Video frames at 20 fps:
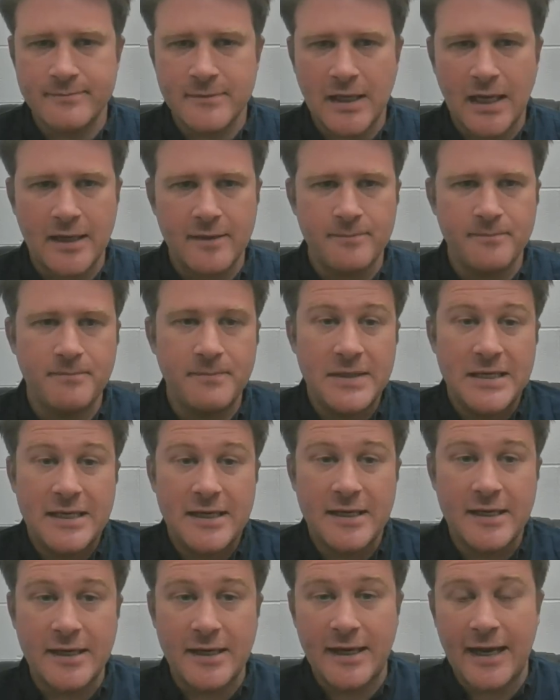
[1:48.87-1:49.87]
kind of
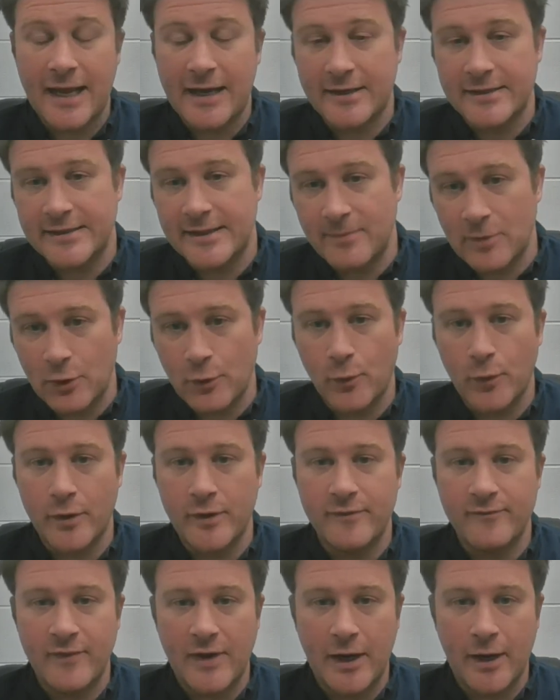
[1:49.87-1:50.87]
being in an academic work
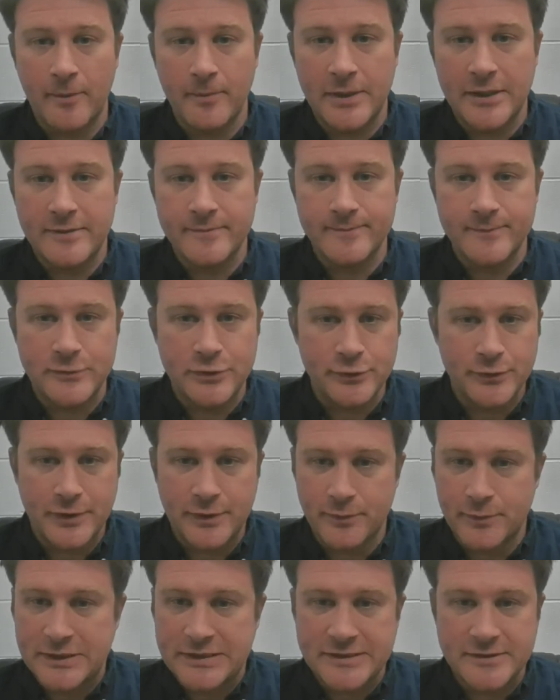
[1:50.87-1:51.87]
environment, doing
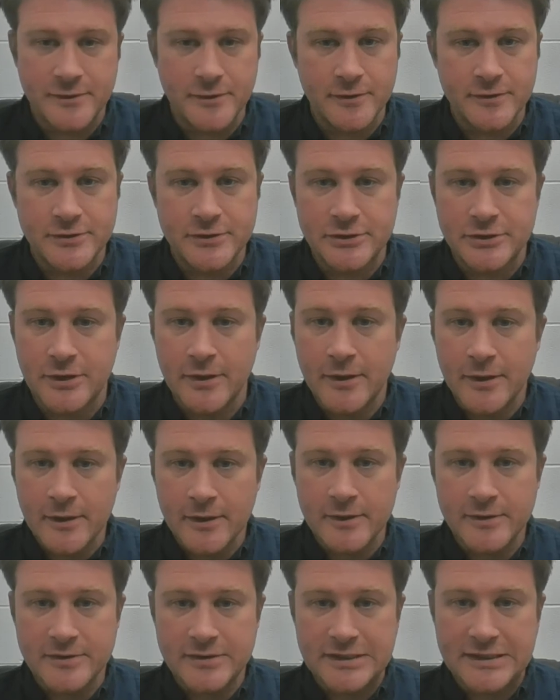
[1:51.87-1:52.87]
research,
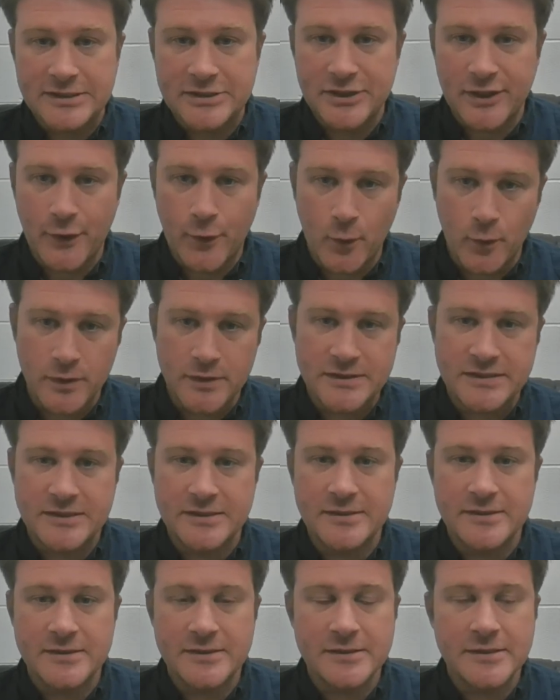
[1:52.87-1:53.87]
teaching
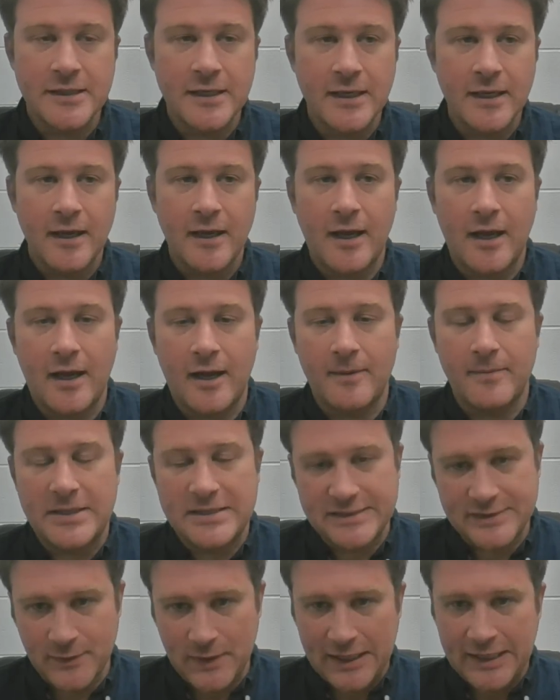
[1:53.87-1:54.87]
courses, and
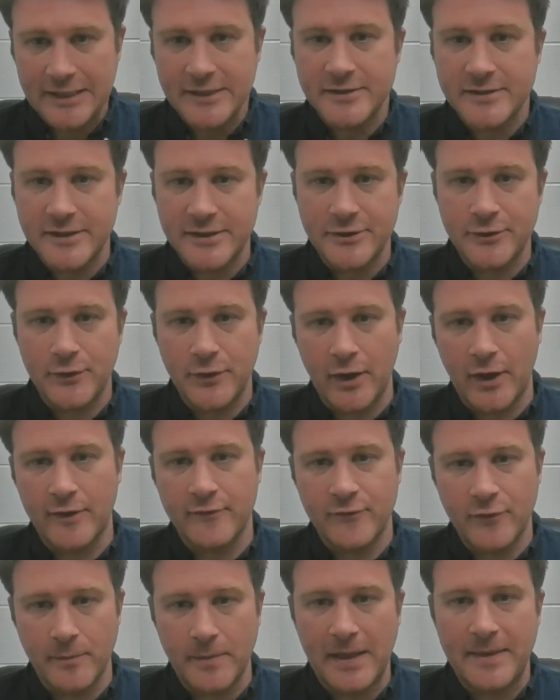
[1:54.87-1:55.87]
so I continued on
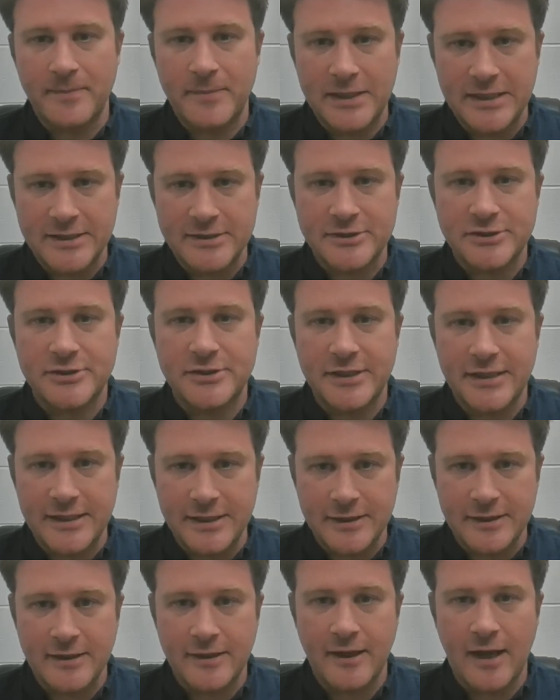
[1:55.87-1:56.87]
for my
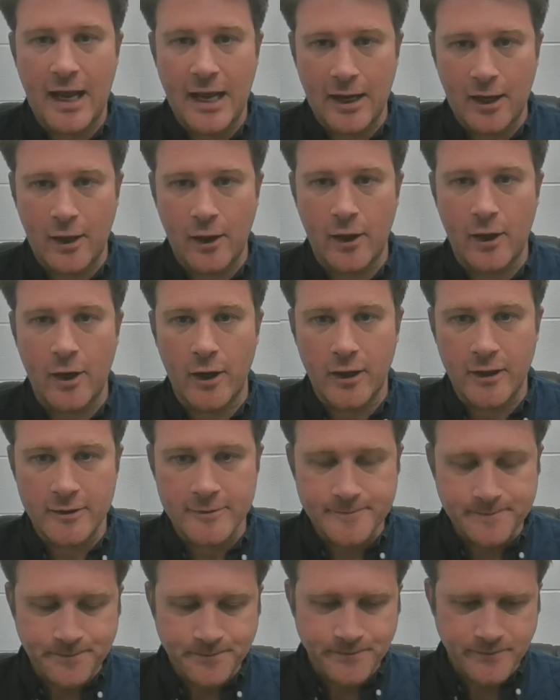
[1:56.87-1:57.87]
PhD at Clark.
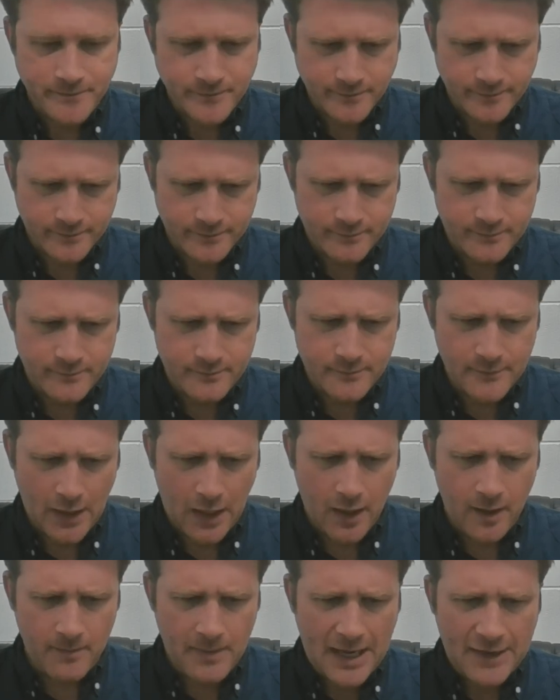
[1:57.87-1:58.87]

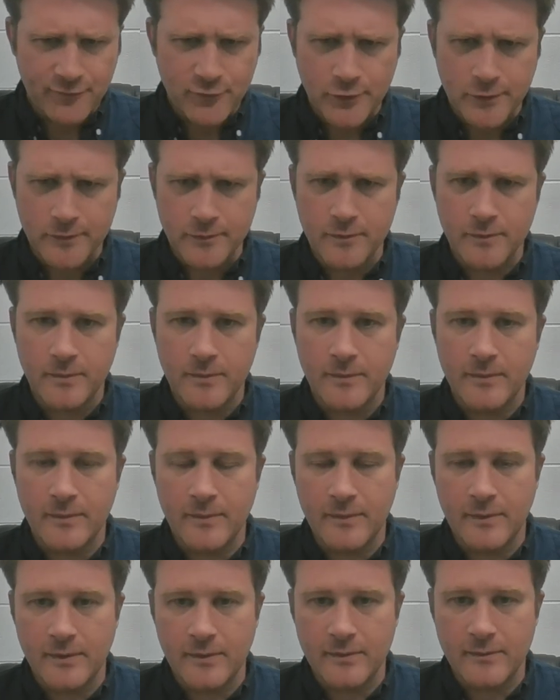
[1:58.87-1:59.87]
After
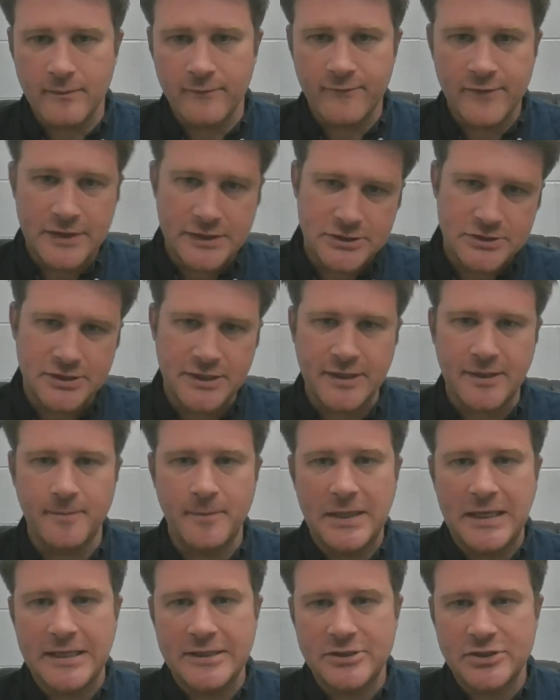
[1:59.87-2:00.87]
finishing the
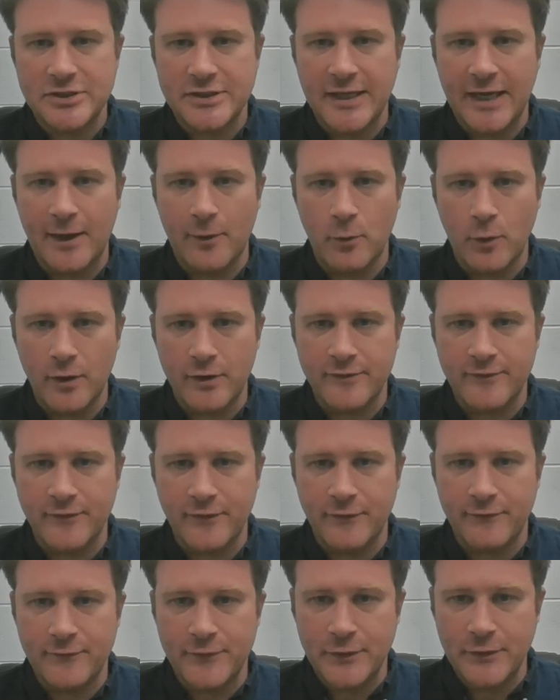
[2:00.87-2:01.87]
PhD, I worked for
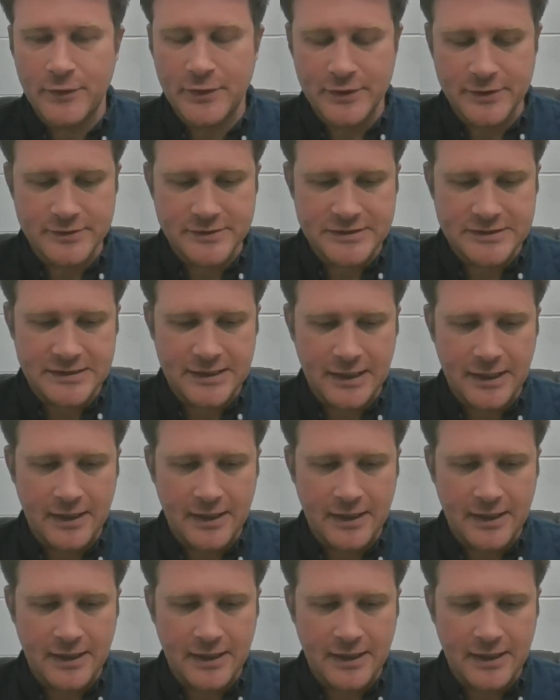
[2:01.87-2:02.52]
a few years